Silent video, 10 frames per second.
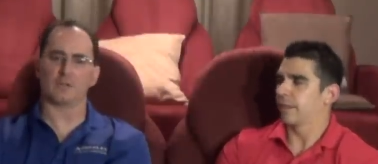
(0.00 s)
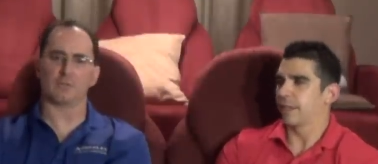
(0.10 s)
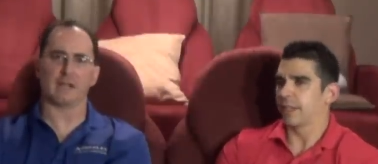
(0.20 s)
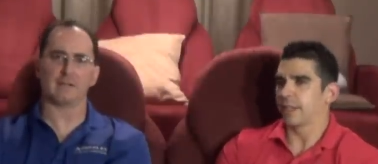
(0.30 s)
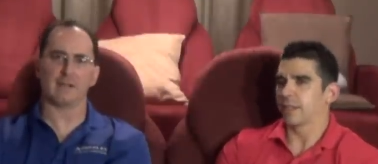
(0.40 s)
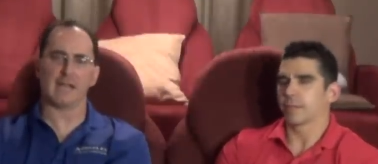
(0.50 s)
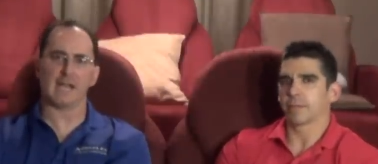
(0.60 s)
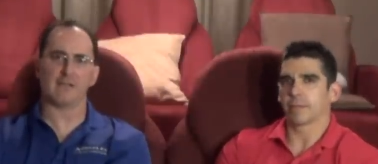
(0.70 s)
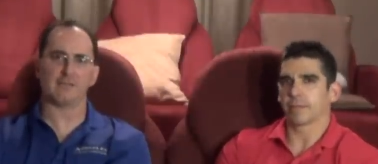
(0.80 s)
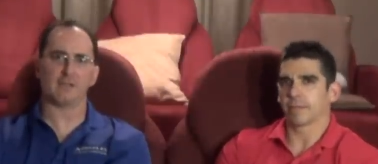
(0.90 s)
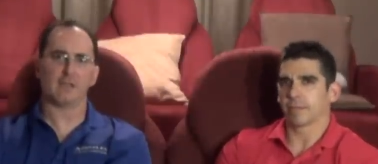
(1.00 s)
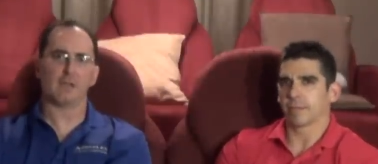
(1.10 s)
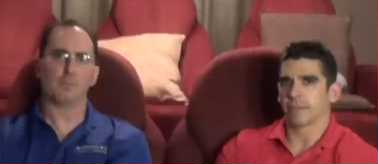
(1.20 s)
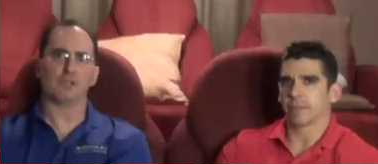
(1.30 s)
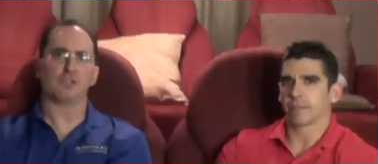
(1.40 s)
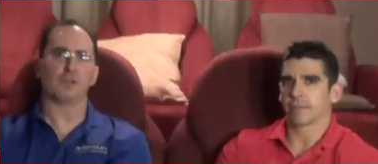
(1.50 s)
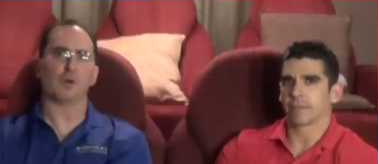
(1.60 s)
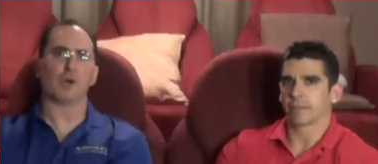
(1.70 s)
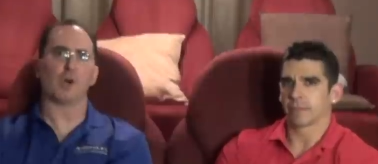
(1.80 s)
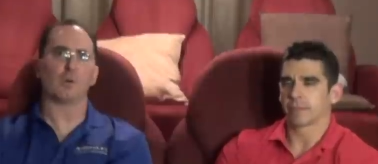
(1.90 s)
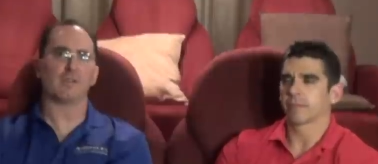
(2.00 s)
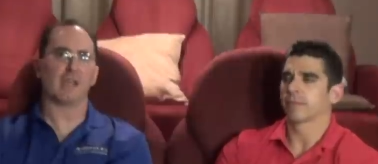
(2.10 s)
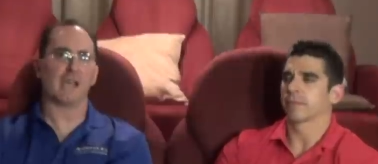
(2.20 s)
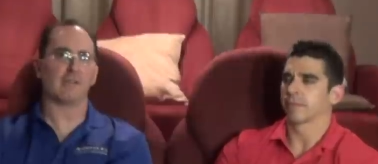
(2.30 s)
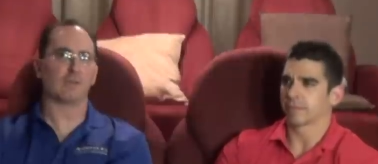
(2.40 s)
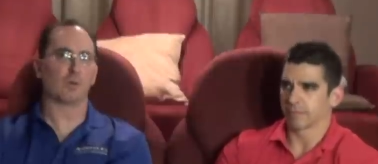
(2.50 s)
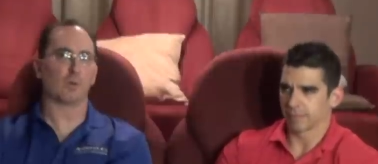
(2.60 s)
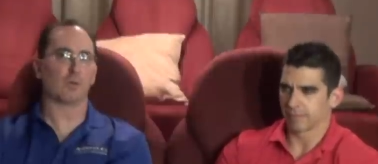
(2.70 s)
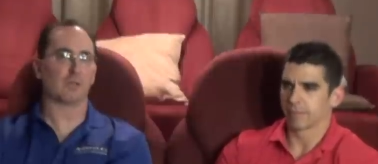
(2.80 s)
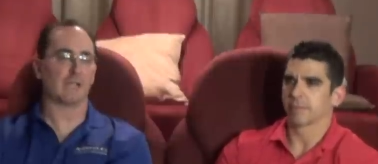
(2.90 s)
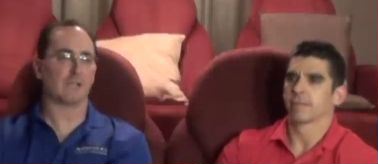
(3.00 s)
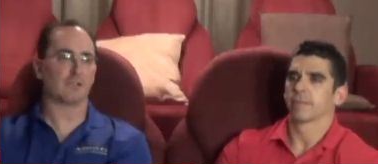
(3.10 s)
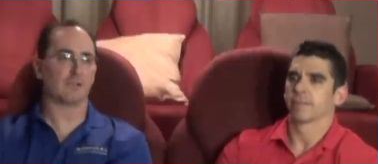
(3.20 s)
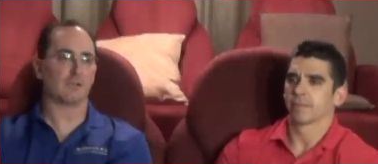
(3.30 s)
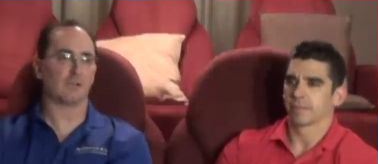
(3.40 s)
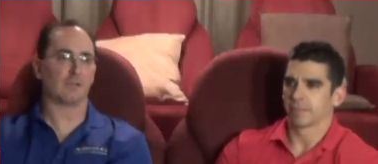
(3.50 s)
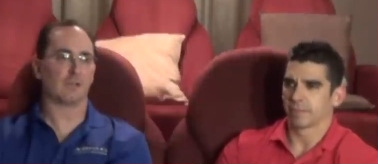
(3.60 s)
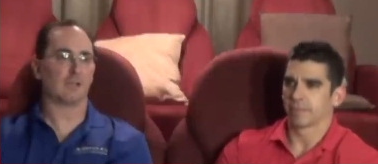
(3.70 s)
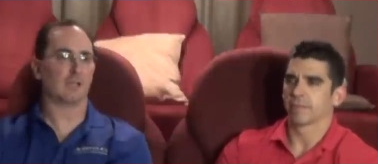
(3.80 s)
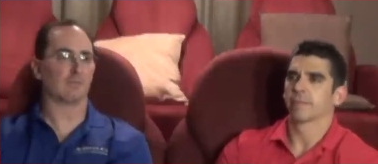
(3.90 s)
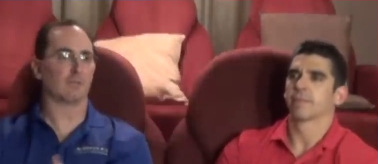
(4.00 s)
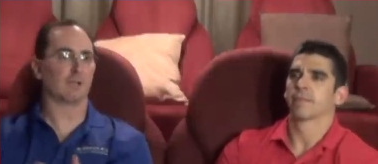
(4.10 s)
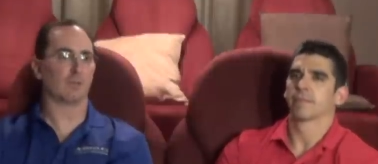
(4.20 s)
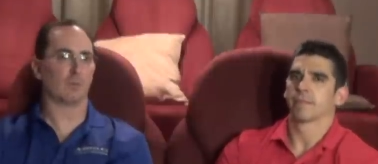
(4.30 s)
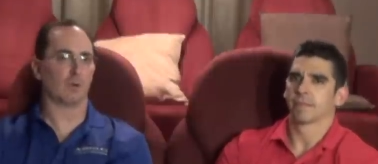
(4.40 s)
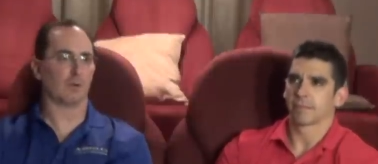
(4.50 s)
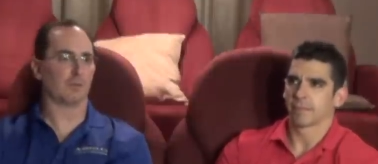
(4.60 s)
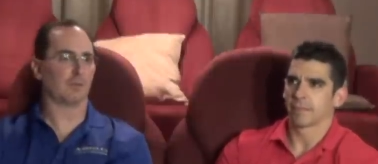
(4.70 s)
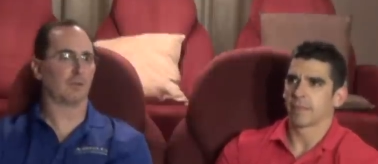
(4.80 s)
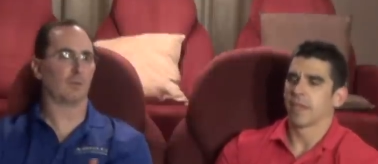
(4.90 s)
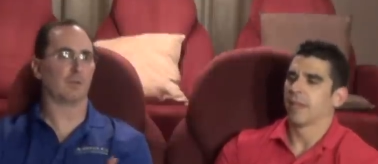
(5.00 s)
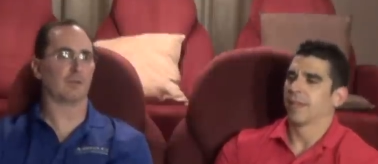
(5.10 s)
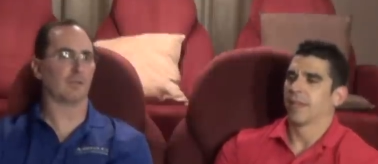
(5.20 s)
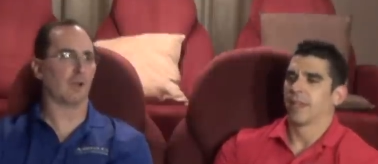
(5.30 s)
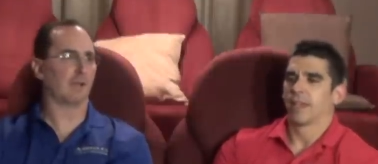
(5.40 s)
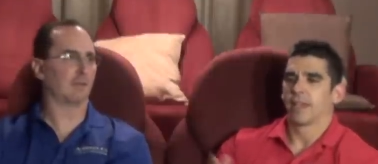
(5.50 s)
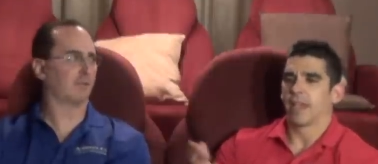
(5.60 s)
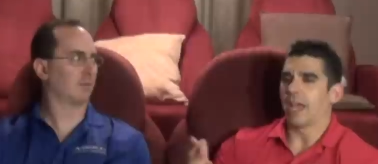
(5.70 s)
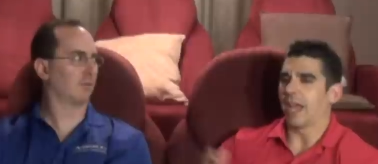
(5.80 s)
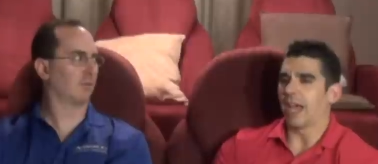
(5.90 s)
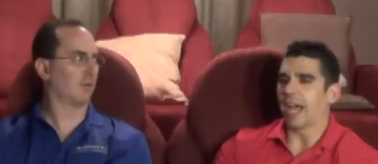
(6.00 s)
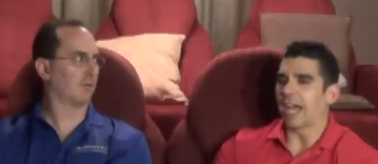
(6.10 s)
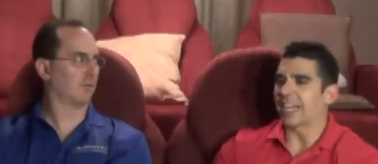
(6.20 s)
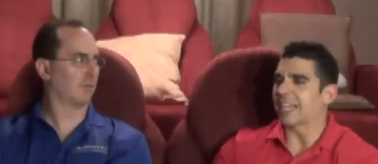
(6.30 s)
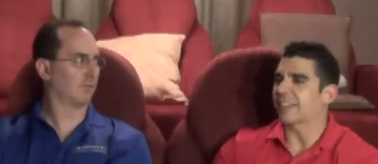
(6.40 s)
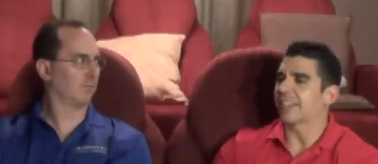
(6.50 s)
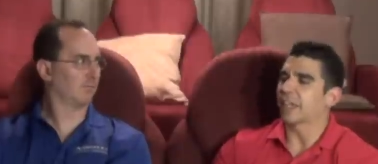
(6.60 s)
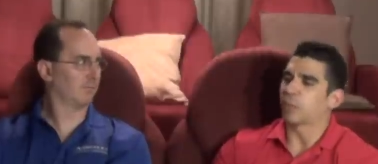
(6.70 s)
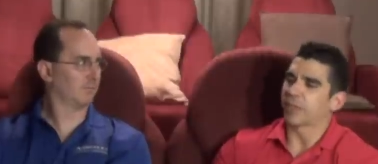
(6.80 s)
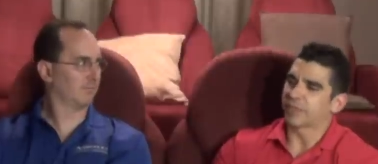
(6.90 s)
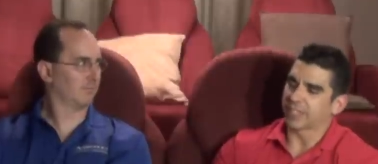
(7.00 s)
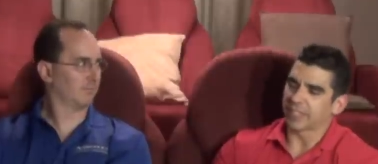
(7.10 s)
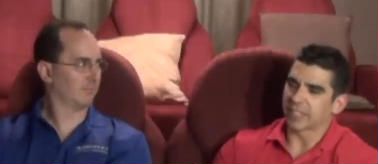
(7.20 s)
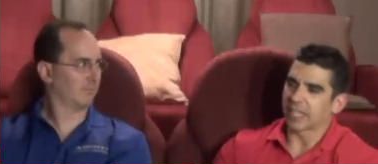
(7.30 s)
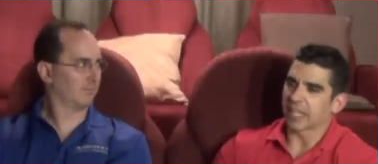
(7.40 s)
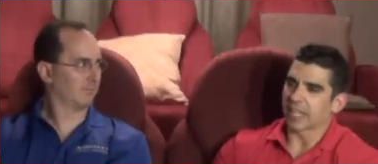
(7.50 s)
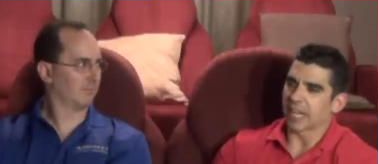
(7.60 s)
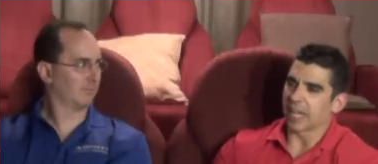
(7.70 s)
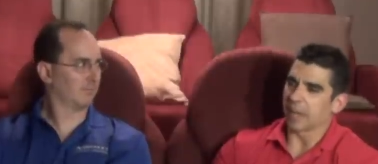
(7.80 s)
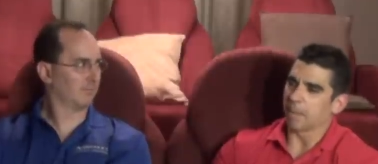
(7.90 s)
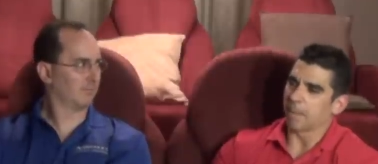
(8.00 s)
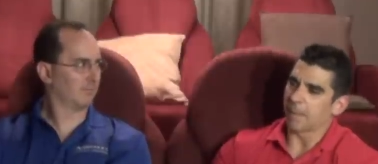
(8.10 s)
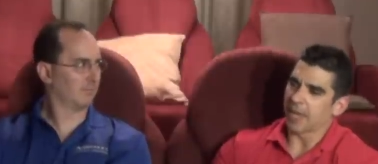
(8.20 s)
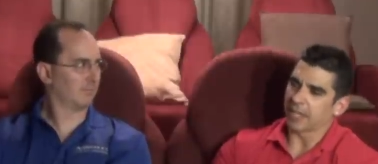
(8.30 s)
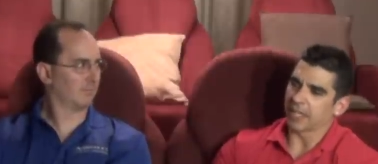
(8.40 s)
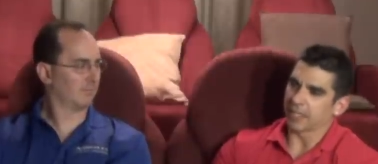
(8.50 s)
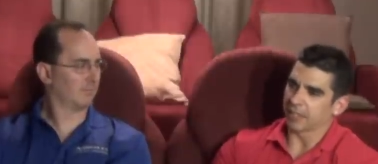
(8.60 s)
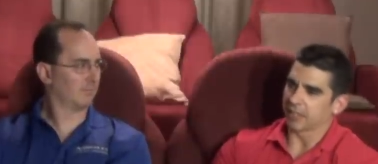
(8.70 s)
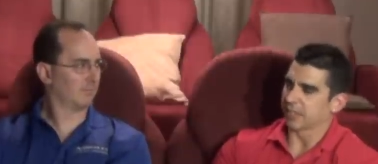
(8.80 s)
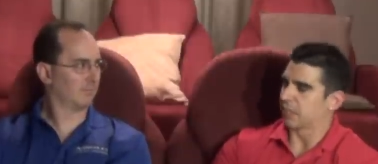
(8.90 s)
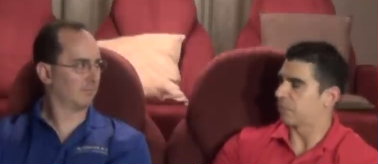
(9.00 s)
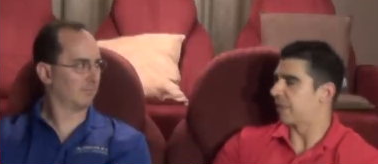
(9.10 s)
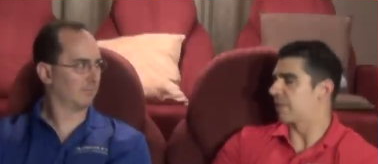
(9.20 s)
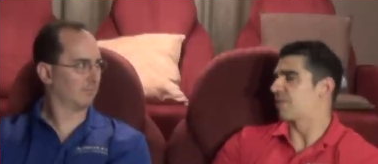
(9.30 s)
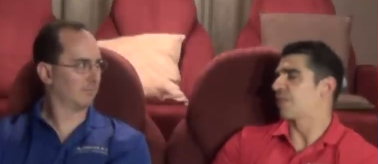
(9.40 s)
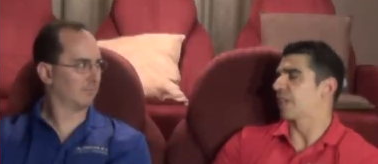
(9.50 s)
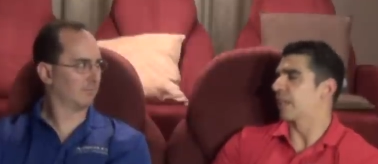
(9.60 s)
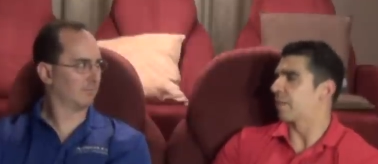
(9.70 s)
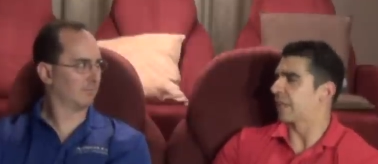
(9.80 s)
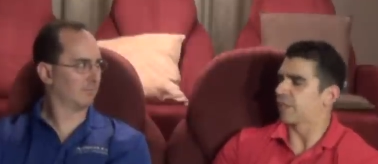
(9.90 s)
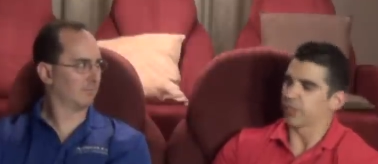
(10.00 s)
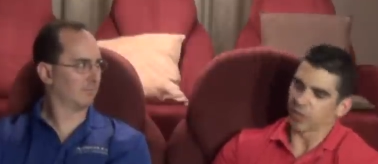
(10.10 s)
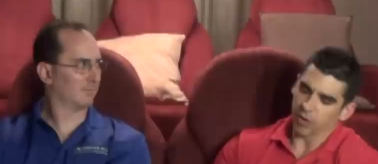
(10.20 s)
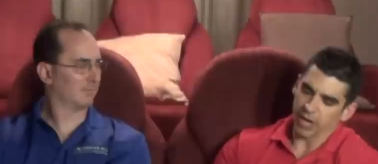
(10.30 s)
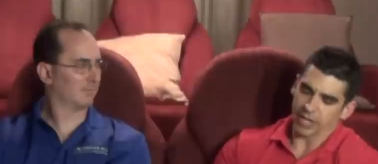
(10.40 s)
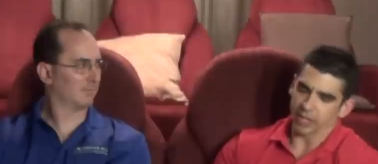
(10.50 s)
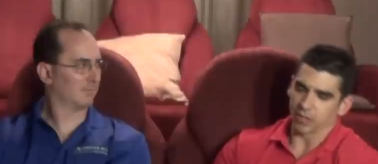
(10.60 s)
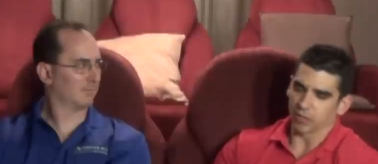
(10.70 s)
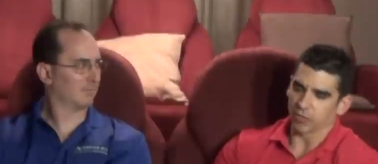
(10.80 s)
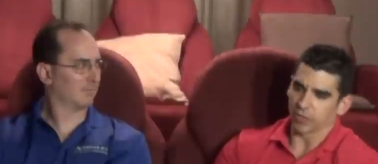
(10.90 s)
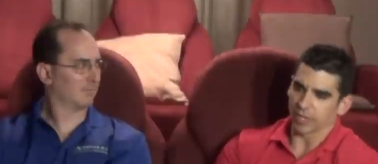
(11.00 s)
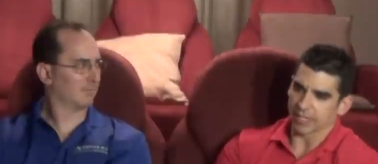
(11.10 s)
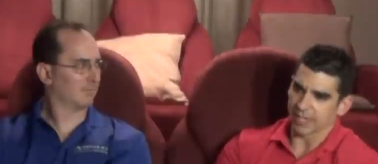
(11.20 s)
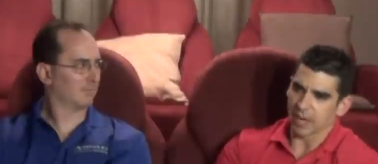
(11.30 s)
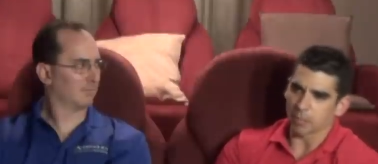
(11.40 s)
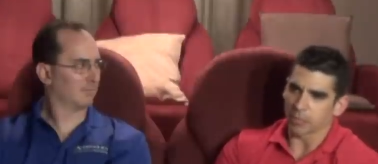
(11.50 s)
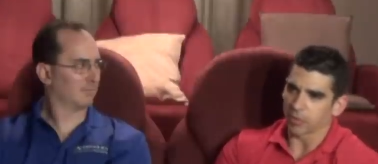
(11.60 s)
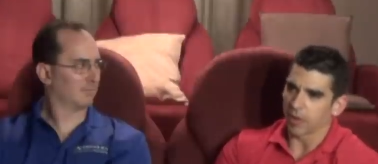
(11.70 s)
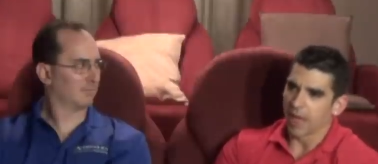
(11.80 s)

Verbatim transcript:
Speaker 1: great to have, but you don't always have correlations in real world with the scientific
Speaker 2: results. And I think we've seen that in many disciplines, Gene. I mean, if
Speaker 1: you go
Speaker 2: ahead and look, for example,